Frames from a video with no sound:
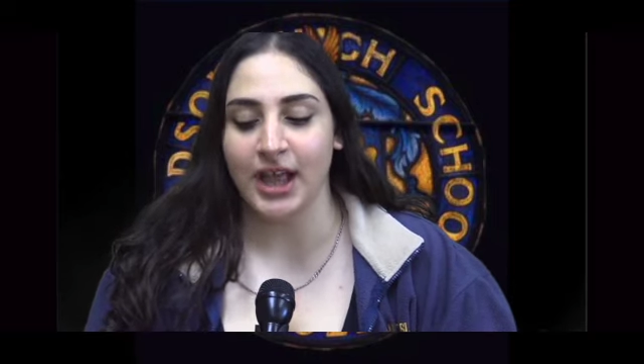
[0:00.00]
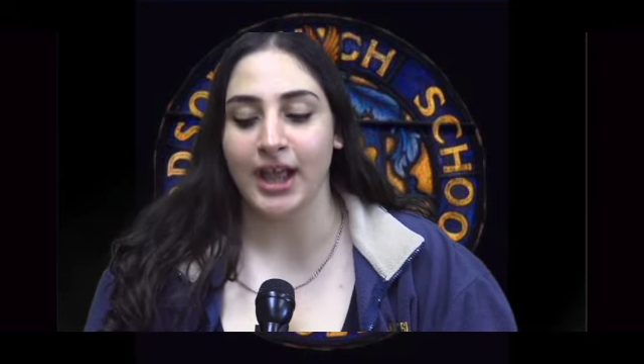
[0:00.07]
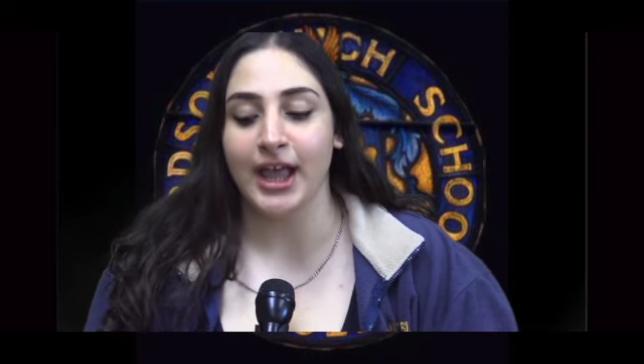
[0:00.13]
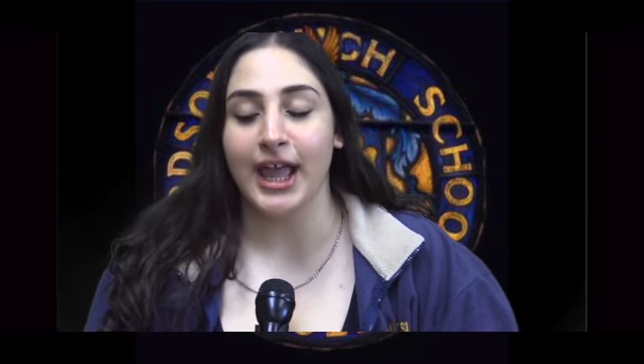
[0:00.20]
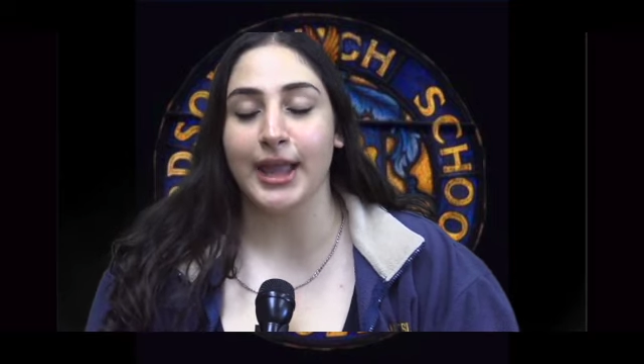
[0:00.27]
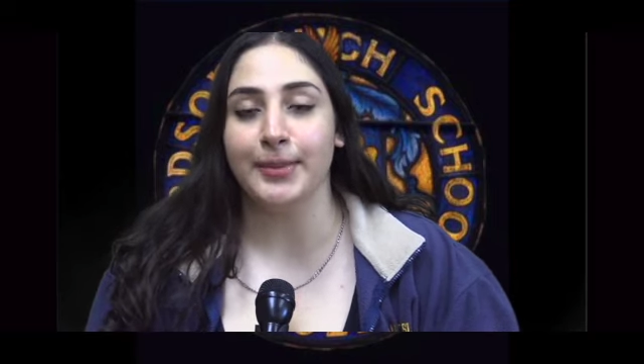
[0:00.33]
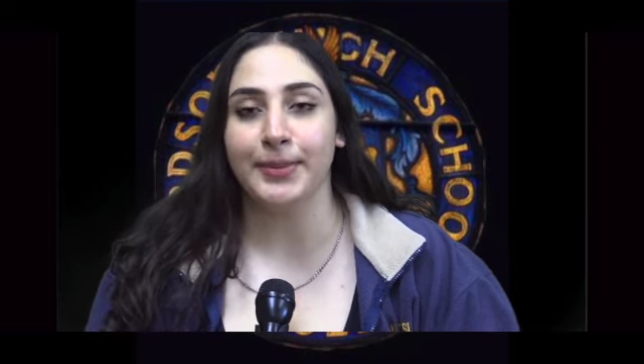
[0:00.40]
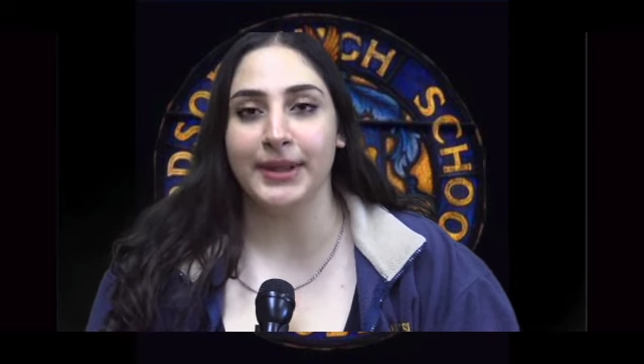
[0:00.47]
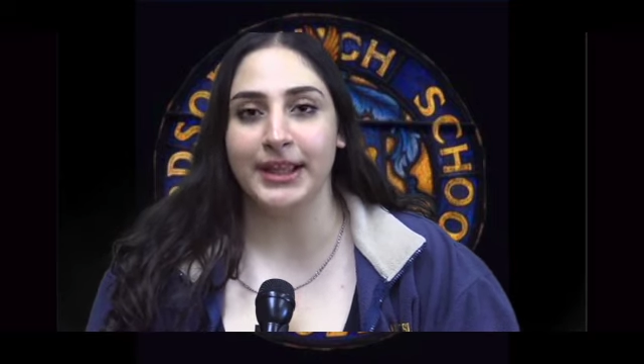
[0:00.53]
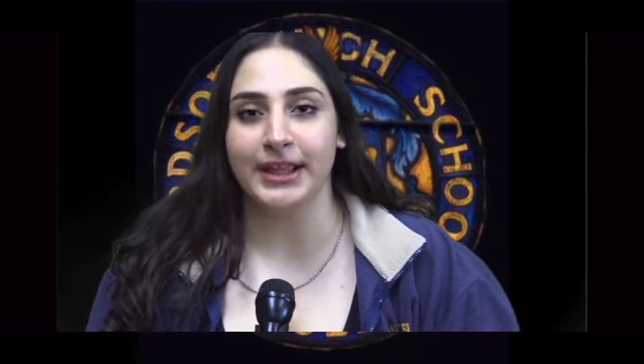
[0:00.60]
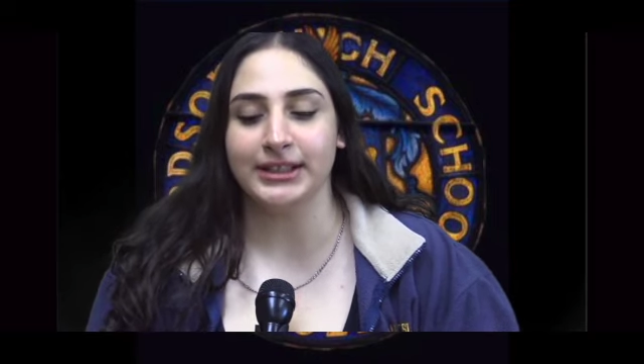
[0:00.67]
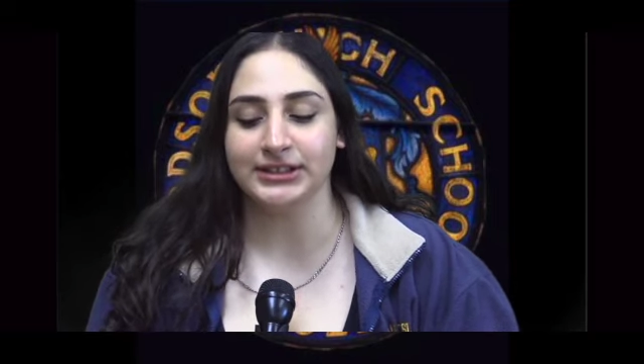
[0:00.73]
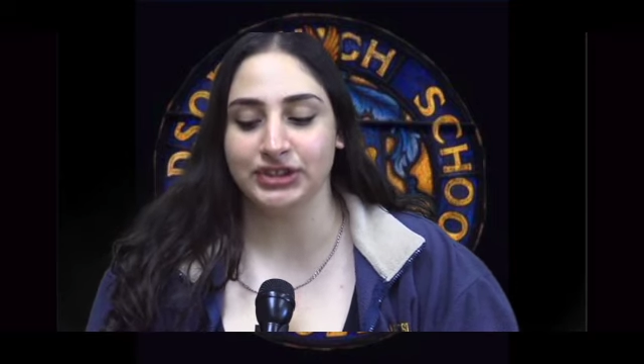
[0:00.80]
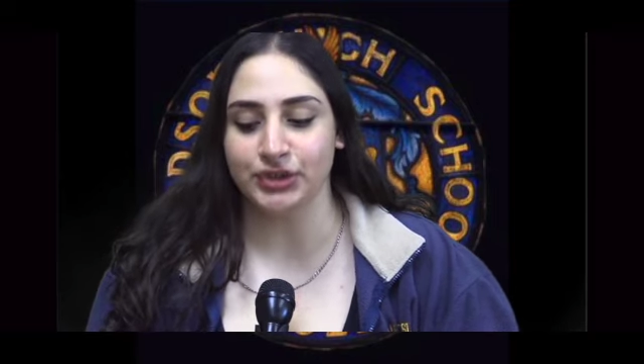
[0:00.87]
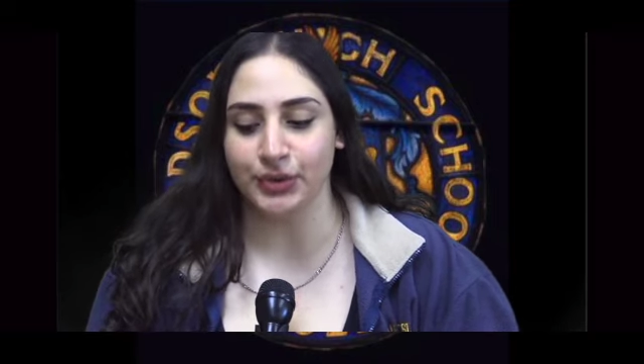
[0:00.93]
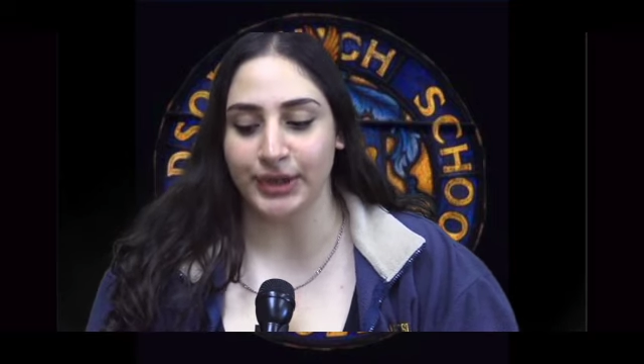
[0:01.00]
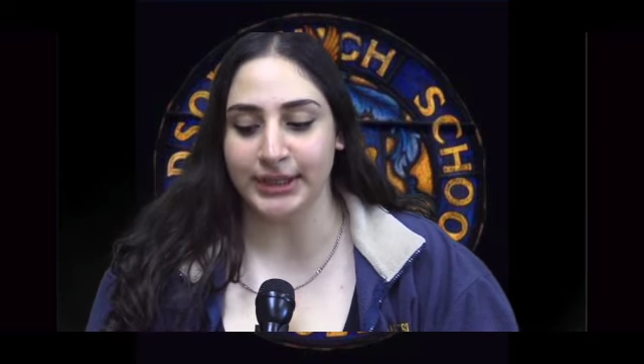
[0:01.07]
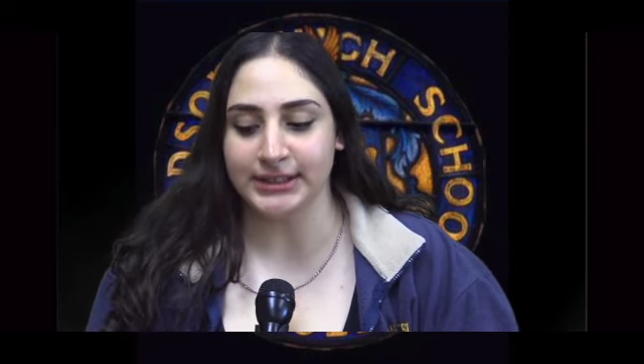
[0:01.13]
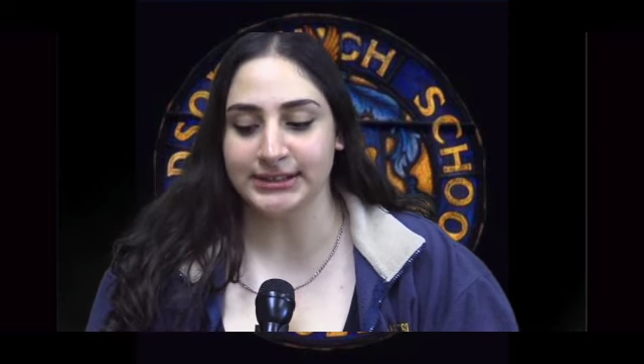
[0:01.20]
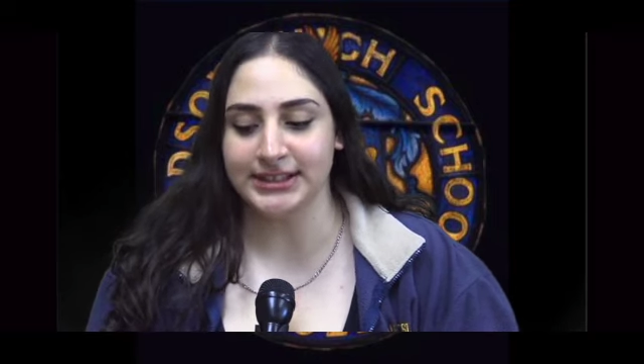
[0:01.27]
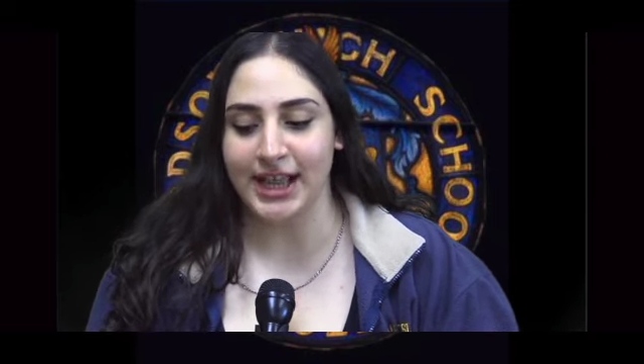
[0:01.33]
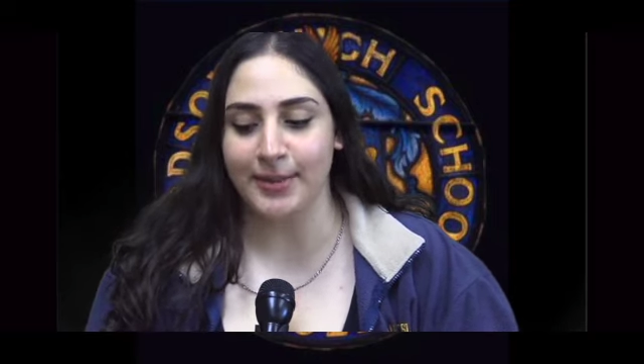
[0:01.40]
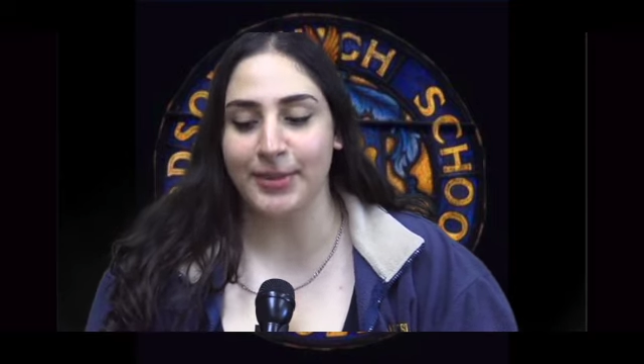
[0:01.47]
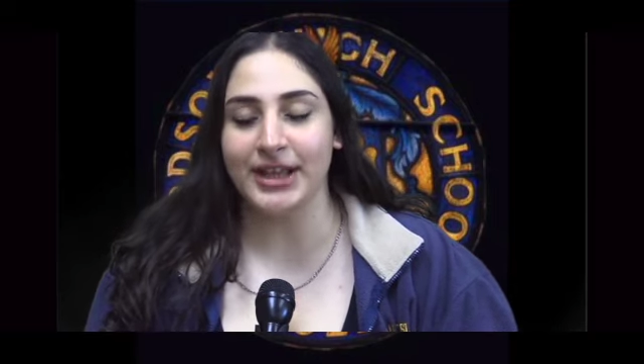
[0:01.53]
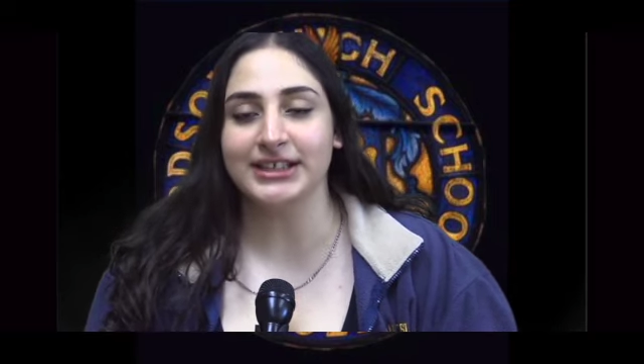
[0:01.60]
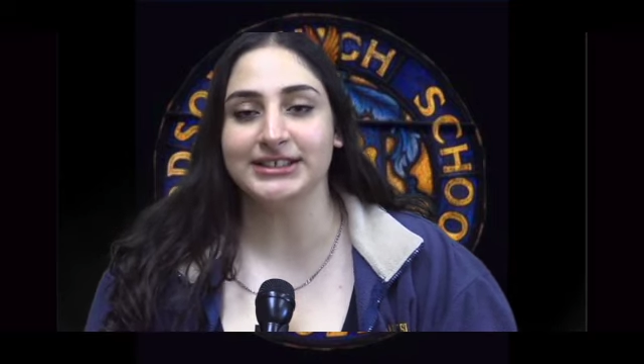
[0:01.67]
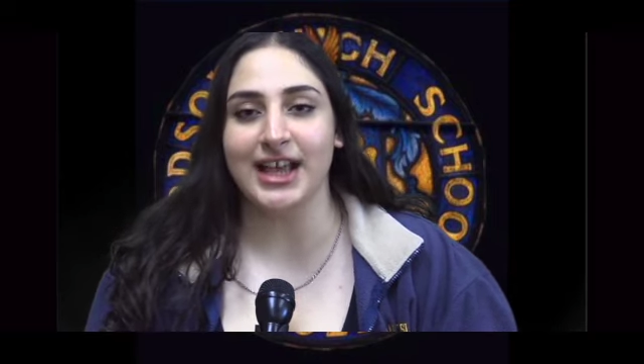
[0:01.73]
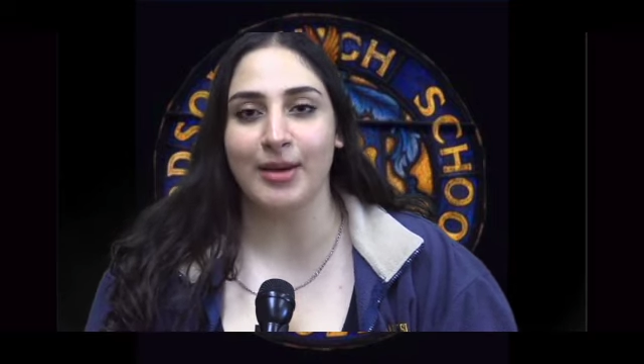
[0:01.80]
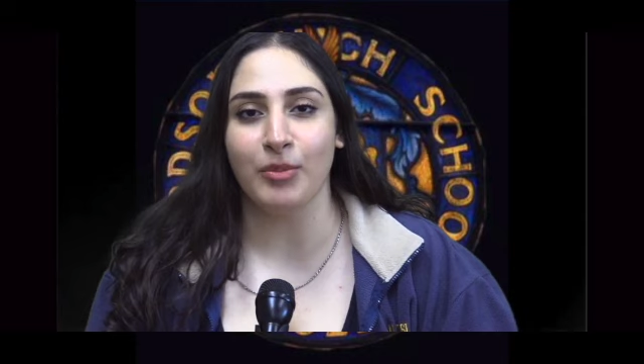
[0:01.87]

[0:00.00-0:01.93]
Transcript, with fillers: AP students, AP exam